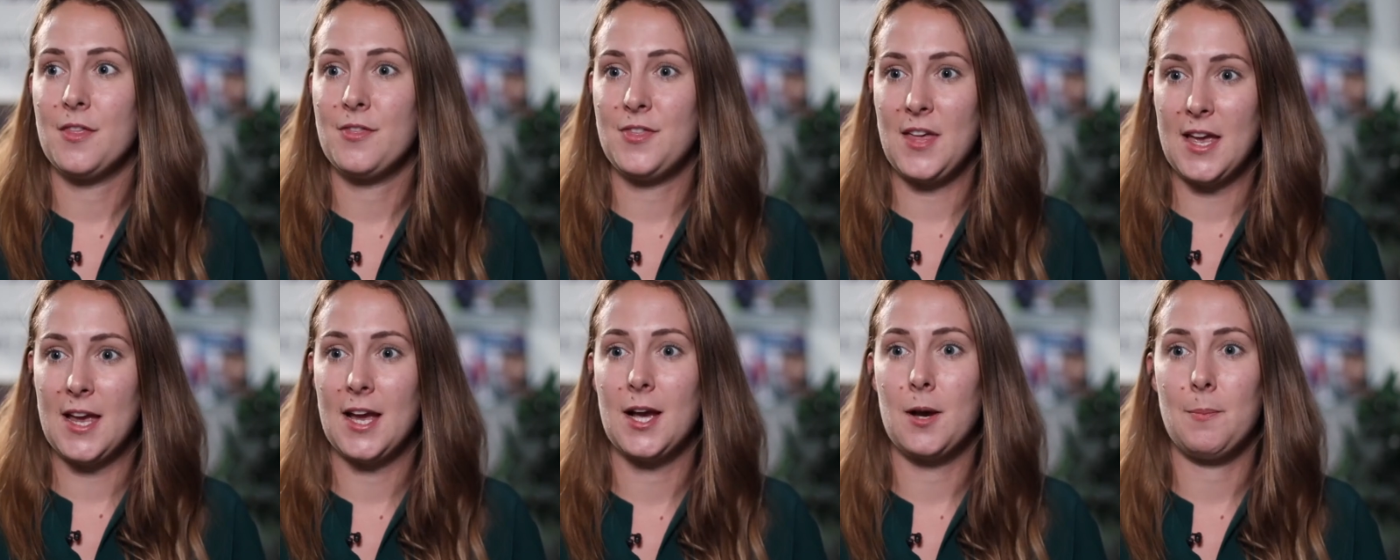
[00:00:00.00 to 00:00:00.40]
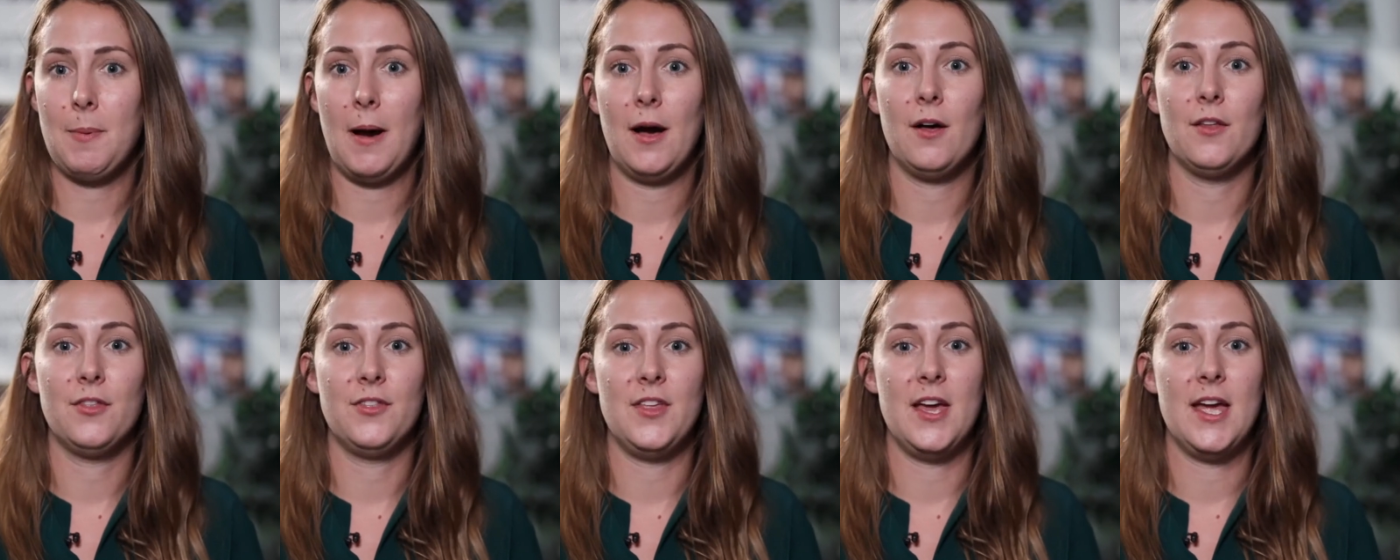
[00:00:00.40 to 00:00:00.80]
think
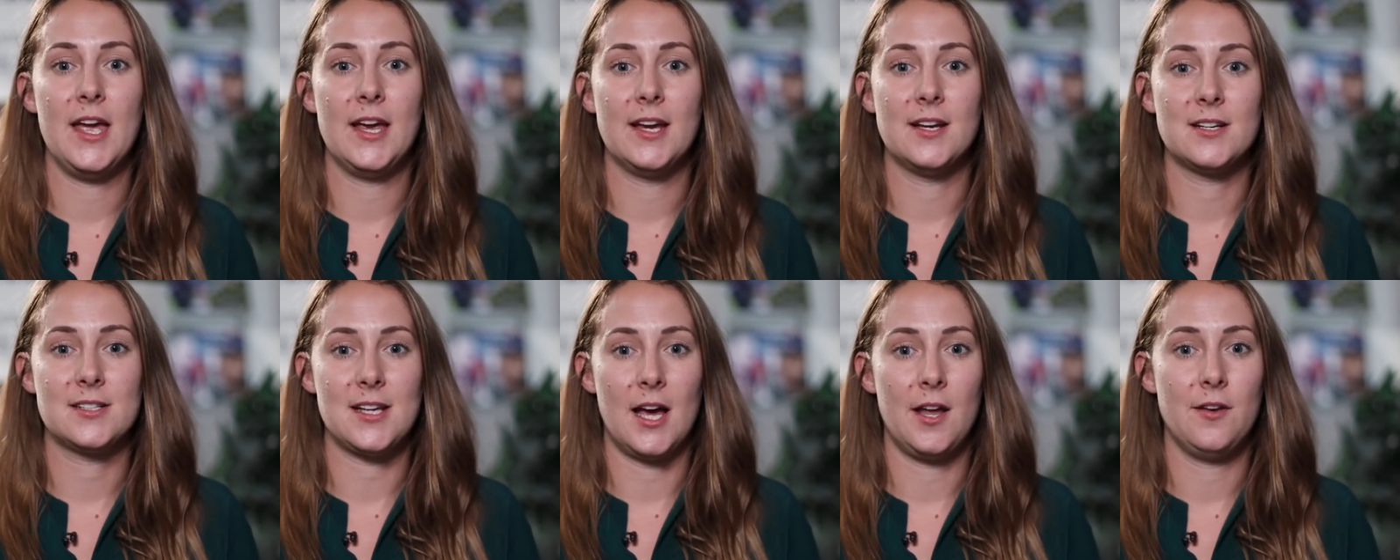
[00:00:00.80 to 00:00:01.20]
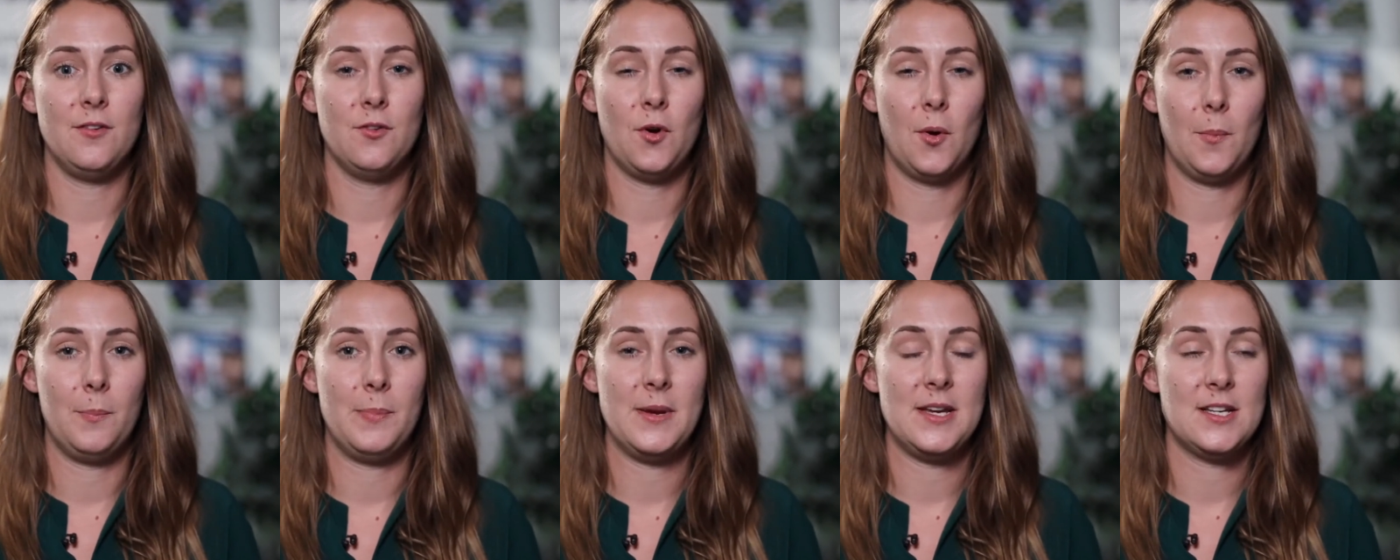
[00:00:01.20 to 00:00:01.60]
about things and
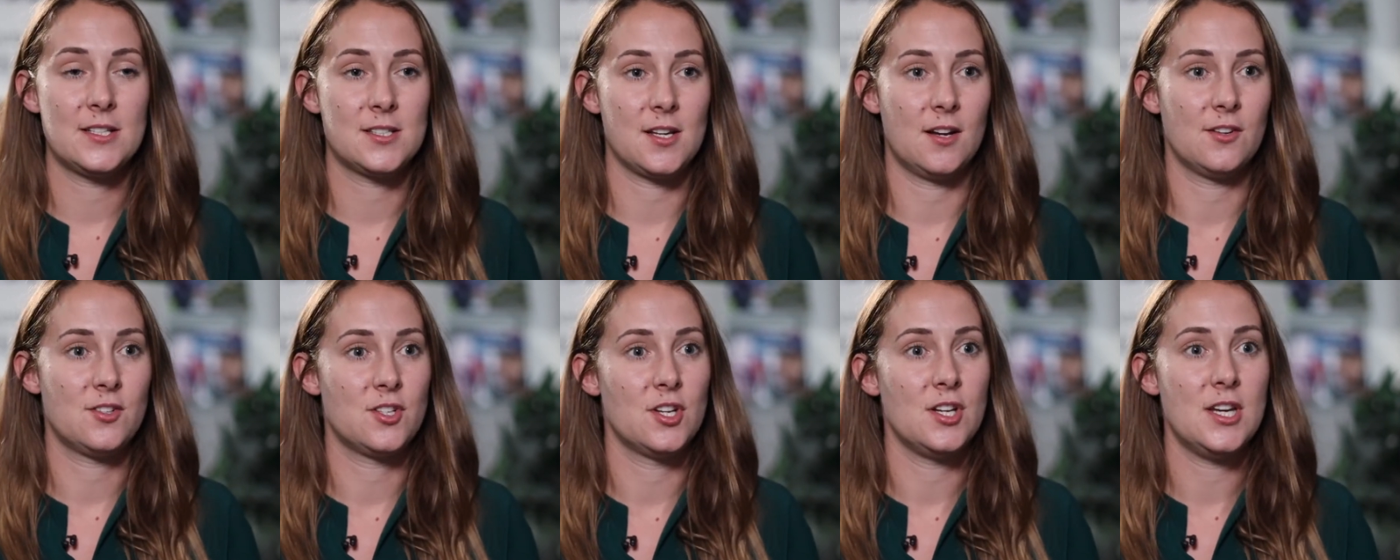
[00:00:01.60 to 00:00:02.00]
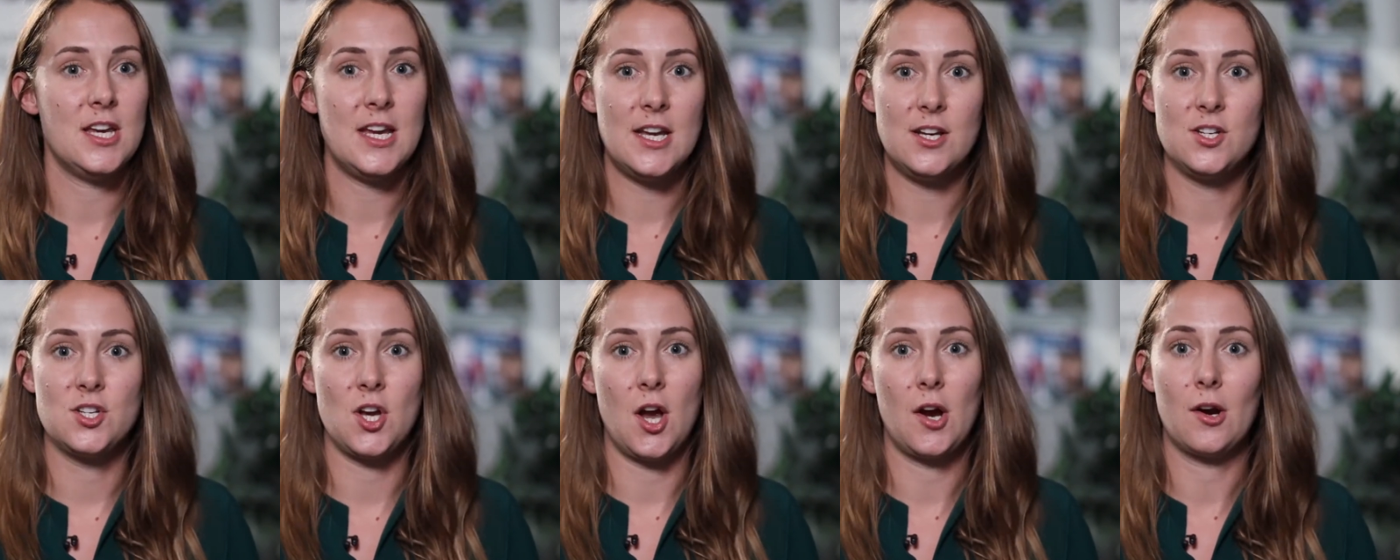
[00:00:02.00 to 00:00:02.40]
not be such a
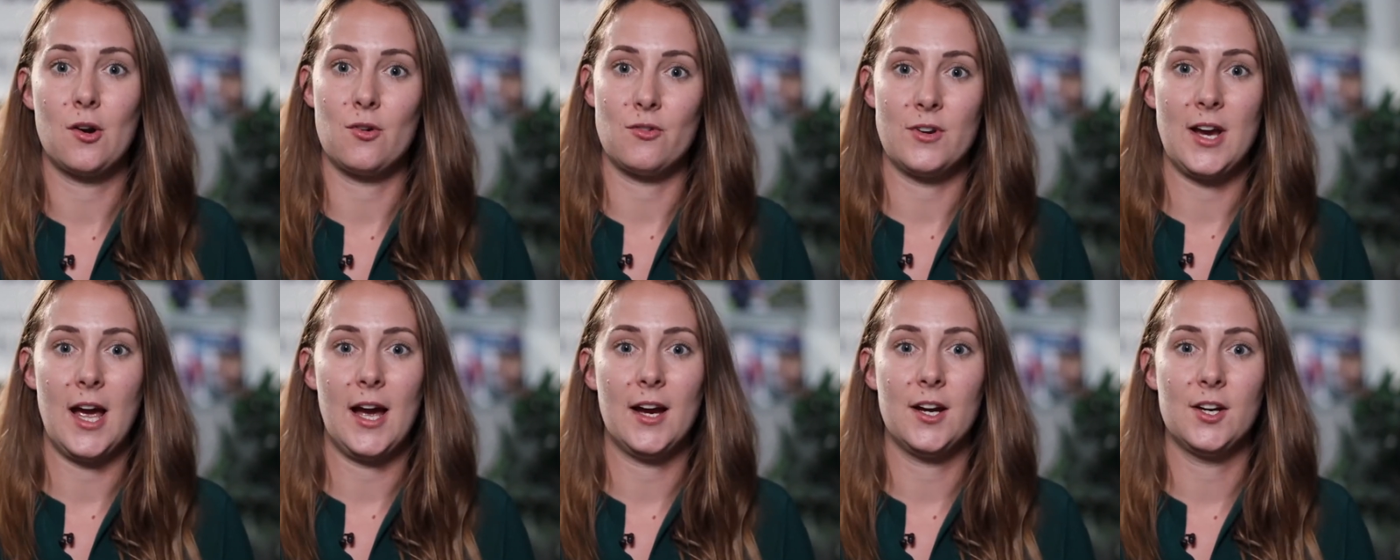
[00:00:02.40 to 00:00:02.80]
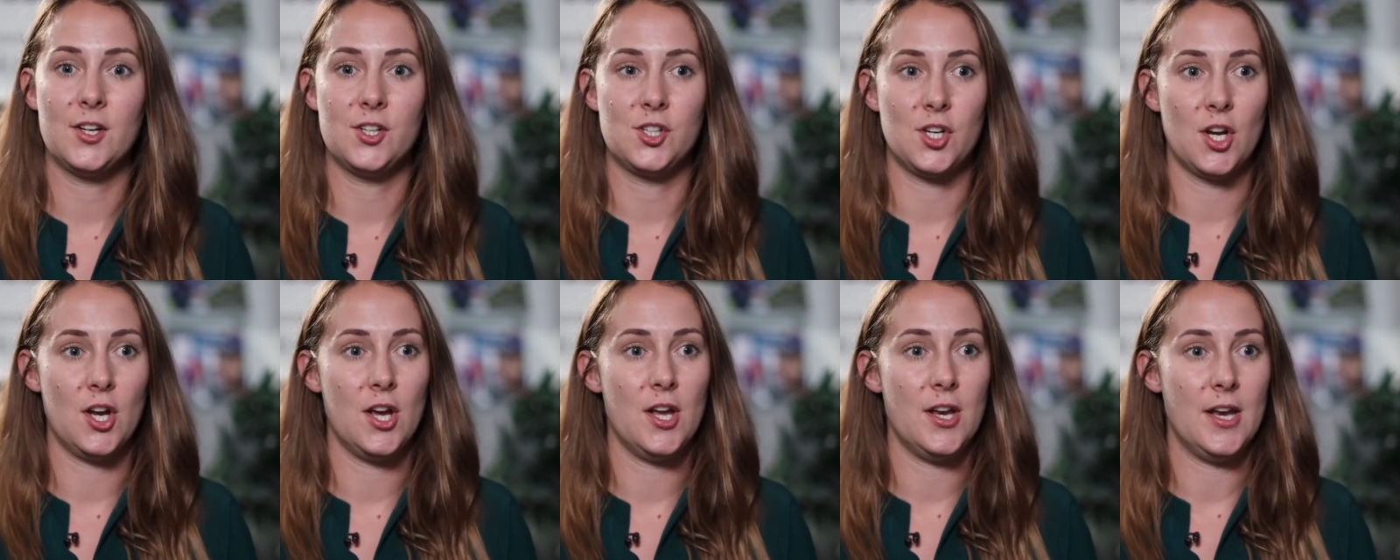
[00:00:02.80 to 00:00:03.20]
knee-jerk
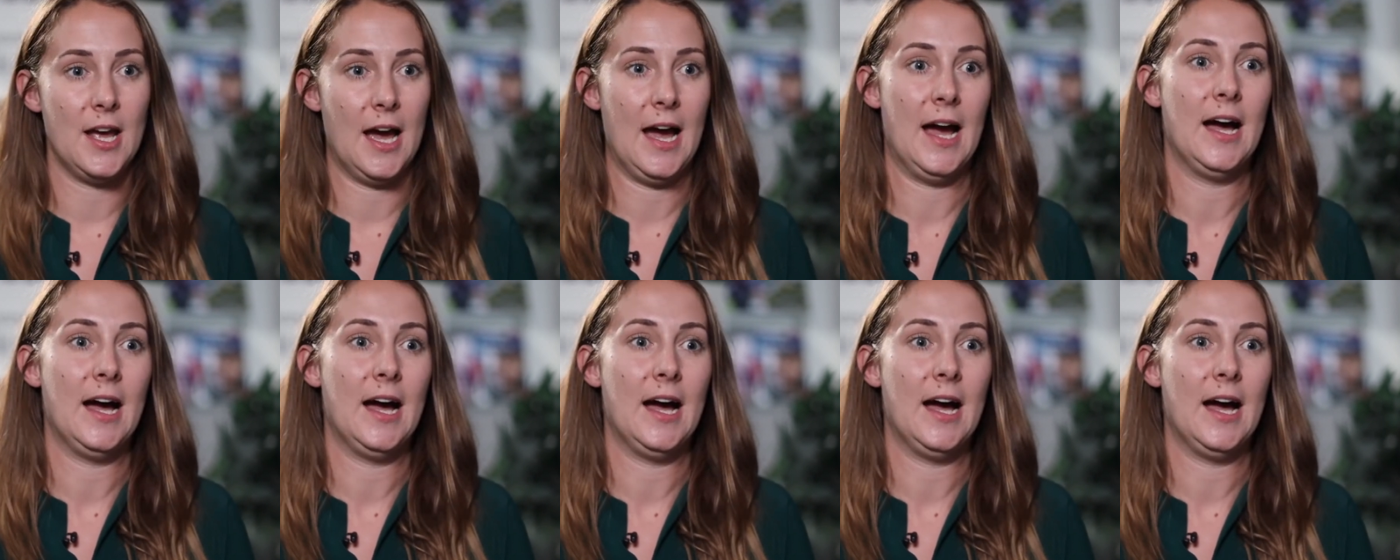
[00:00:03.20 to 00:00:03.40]
reaction